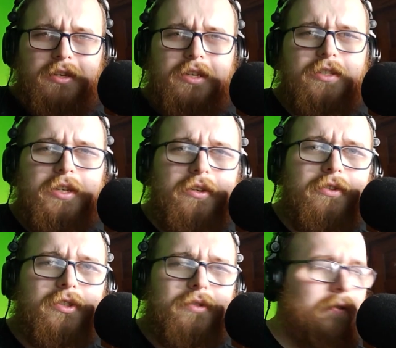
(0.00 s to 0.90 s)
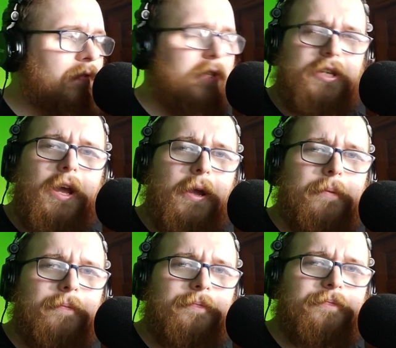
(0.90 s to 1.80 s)
continues with his
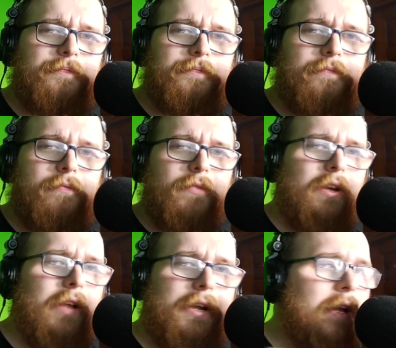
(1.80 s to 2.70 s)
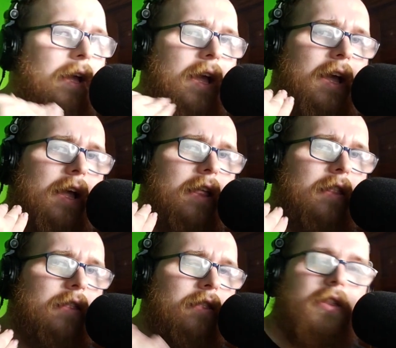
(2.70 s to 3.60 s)
day. Like,
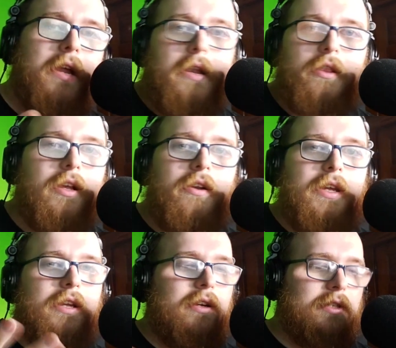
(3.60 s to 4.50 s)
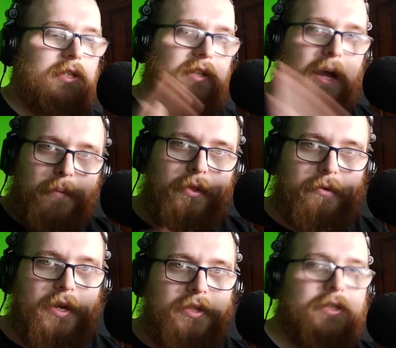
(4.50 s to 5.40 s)
n- literally, slap on
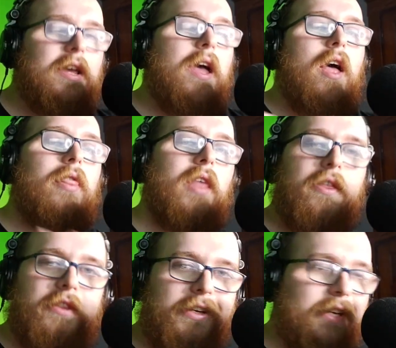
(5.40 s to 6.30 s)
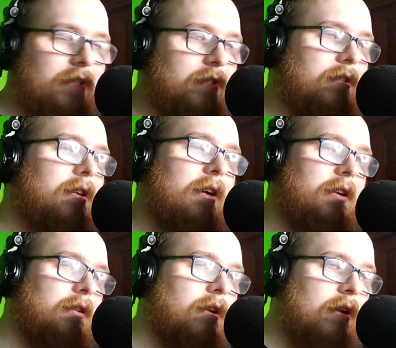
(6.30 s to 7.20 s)
the wrist, nothing gets
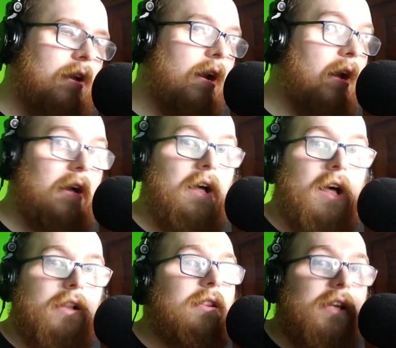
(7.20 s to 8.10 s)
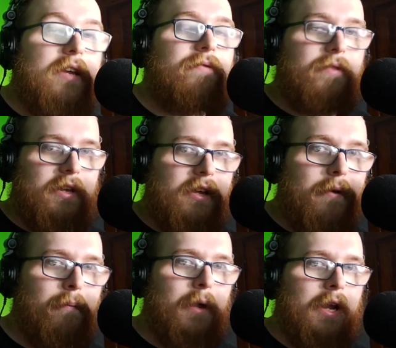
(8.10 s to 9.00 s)
done. Uh, Leafy
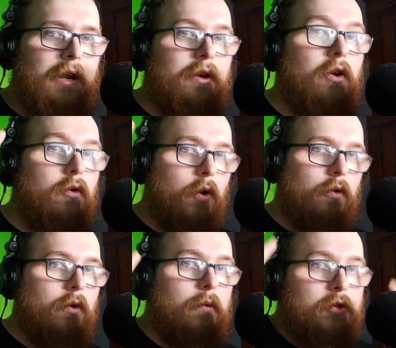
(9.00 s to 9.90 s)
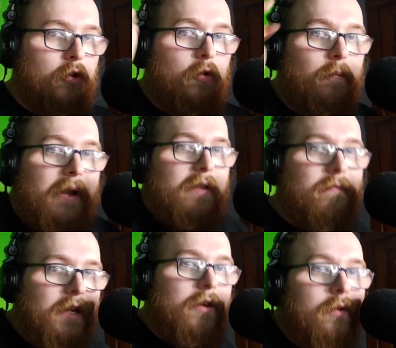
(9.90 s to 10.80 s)
made quote unquote too
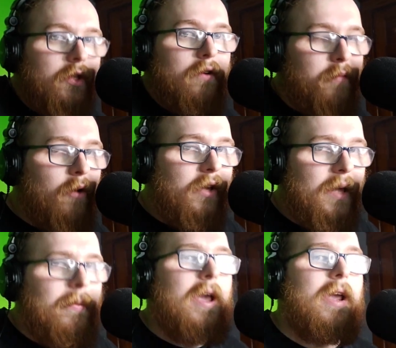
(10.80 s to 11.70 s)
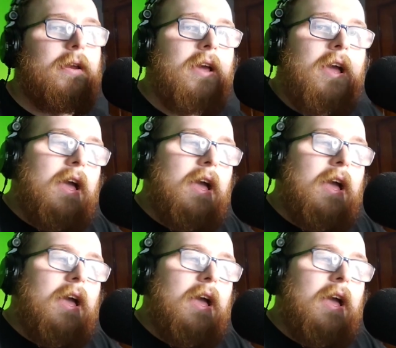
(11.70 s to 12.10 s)
many videos on Pokimane